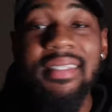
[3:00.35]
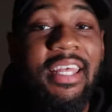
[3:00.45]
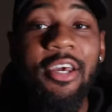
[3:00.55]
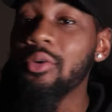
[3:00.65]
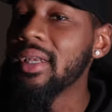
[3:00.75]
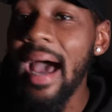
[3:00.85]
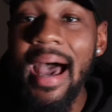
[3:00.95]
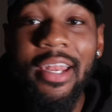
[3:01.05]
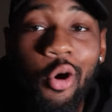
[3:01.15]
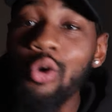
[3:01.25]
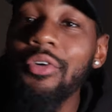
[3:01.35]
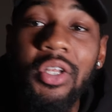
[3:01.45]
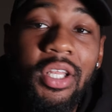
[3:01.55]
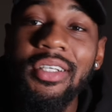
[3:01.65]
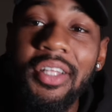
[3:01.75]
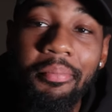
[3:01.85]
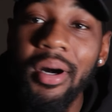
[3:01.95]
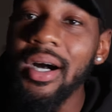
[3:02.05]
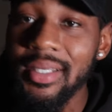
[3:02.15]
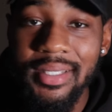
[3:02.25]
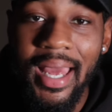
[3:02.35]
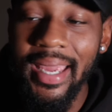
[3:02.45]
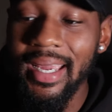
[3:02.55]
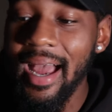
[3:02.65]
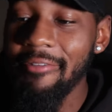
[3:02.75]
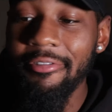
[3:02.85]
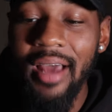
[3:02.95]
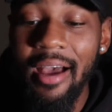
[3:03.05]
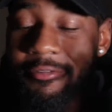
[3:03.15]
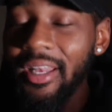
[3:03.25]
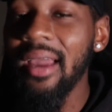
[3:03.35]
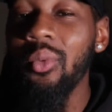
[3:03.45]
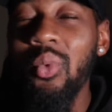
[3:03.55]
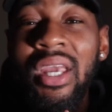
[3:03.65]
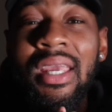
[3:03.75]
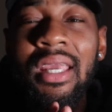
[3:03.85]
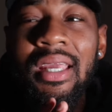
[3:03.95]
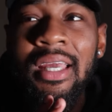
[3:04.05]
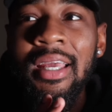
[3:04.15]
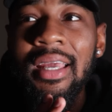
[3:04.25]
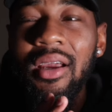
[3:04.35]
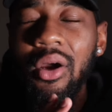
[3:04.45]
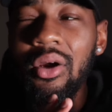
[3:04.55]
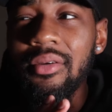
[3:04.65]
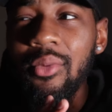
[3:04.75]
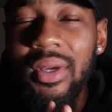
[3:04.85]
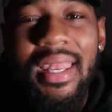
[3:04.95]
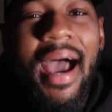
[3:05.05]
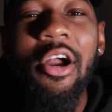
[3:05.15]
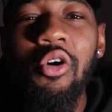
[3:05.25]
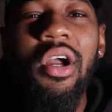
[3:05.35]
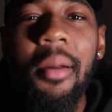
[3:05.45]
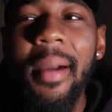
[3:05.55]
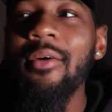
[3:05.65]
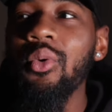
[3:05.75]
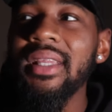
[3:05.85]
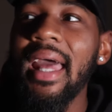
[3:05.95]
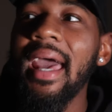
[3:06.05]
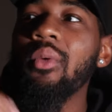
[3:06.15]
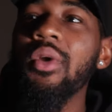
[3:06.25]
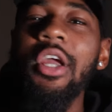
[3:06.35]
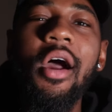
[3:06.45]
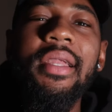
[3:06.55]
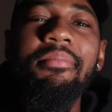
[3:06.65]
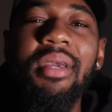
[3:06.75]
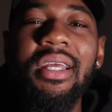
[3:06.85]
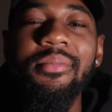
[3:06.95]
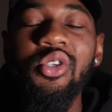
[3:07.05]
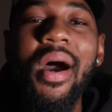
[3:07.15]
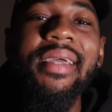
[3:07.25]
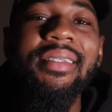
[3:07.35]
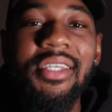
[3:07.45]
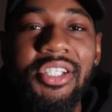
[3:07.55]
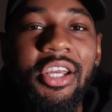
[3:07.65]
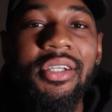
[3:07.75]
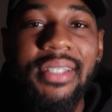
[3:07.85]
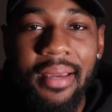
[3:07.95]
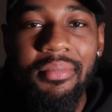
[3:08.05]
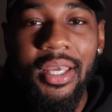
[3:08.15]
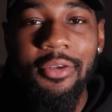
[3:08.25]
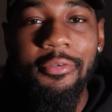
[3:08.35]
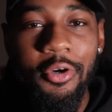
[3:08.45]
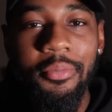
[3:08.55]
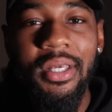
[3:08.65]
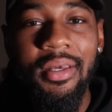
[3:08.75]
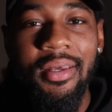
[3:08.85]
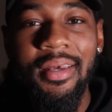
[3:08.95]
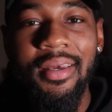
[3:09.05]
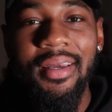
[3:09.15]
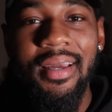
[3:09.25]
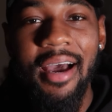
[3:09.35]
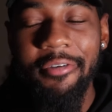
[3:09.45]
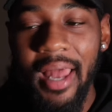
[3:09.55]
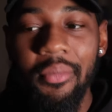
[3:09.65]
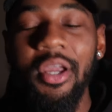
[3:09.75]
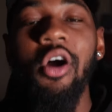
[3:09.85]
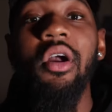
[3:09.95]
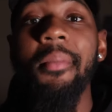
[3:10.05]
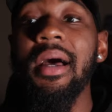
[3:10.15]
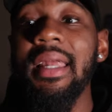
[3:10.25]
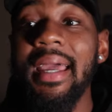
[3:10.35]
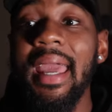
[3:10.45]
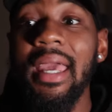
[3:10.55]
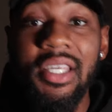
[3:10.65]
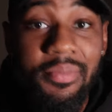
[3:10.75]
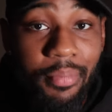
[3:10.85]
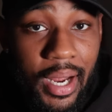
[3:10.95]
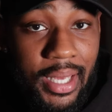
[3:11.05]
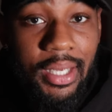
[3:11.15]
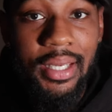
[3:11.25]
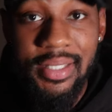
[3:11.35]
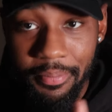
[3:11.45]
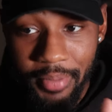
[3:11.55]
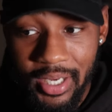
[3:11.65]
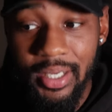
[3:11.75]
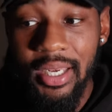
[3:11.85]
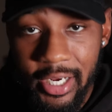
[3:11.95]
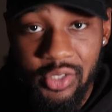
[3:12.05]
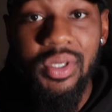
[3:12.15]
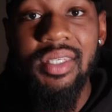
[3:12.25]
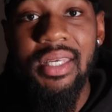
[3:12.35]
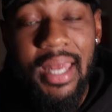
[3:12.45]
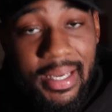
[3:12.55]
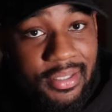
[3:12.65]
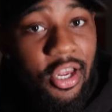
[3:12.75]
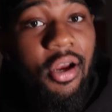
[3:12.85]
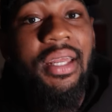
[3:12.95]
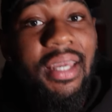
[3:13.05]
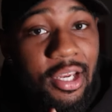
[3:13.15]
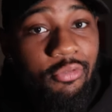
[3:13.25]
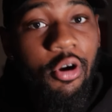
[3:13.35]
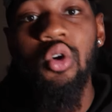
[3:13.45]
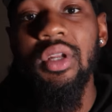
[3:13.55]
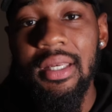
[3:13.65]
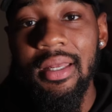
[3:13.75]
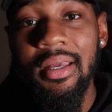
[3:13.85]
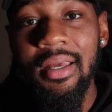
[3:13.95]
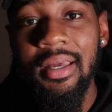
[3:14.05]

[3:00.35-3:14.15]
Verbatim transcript: and still not overlook the Bucks. Like, I feel like we not going to come out with that, we already beat them twice this year type thing. You feel me? I feel like we're going to come out like, hey, it's Brady, it's the Buccaneers. We see they starting to get it rolling.